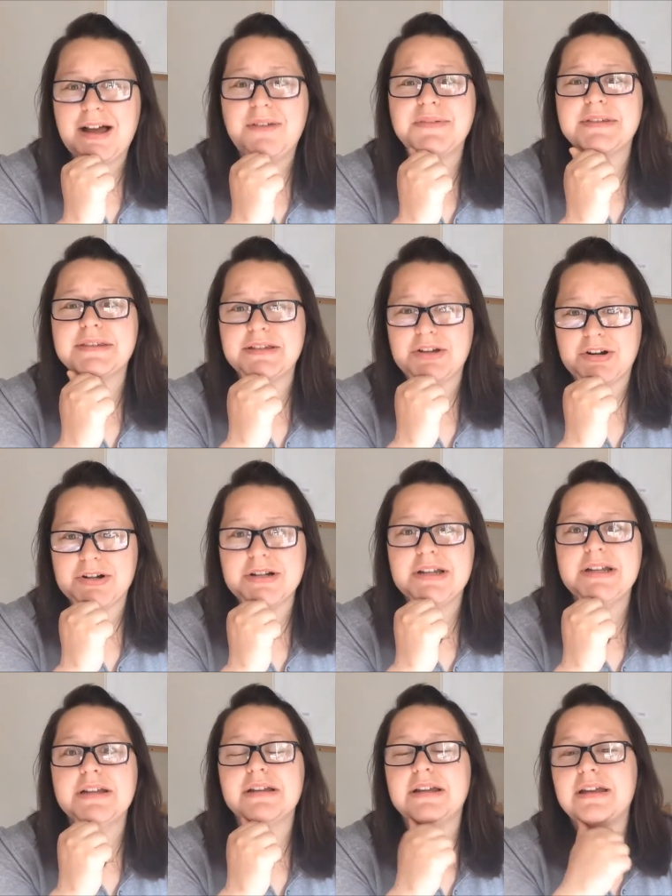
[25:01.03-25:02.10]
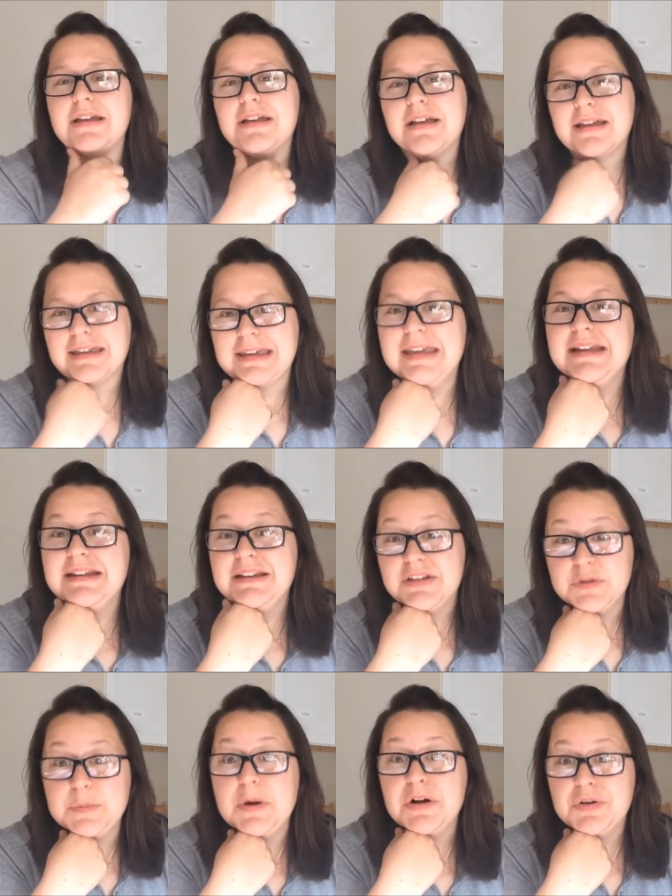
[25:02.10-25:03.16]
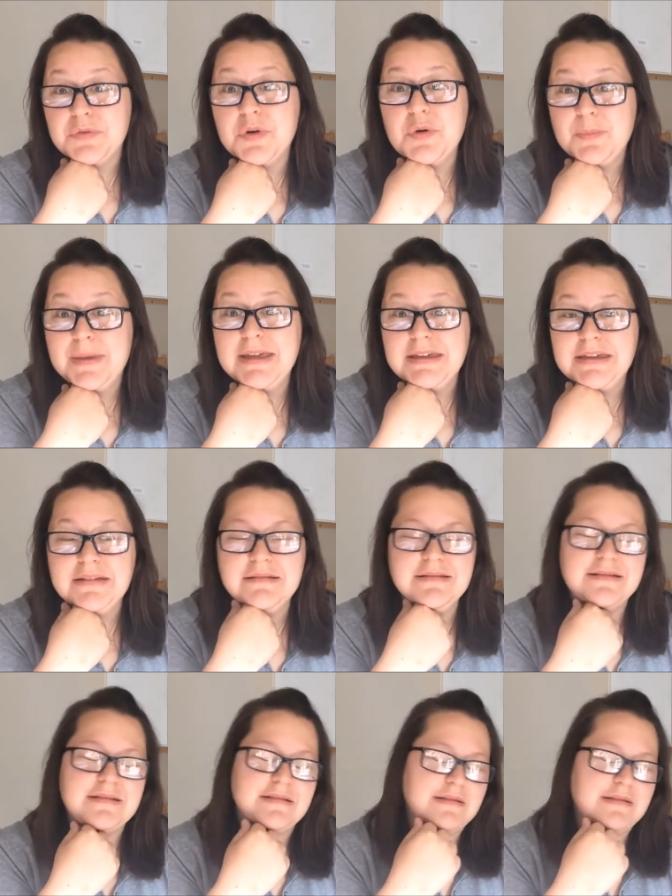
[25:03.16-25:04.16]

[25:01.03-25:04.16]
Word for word: Obviously, gardening and canning is part of homemaking.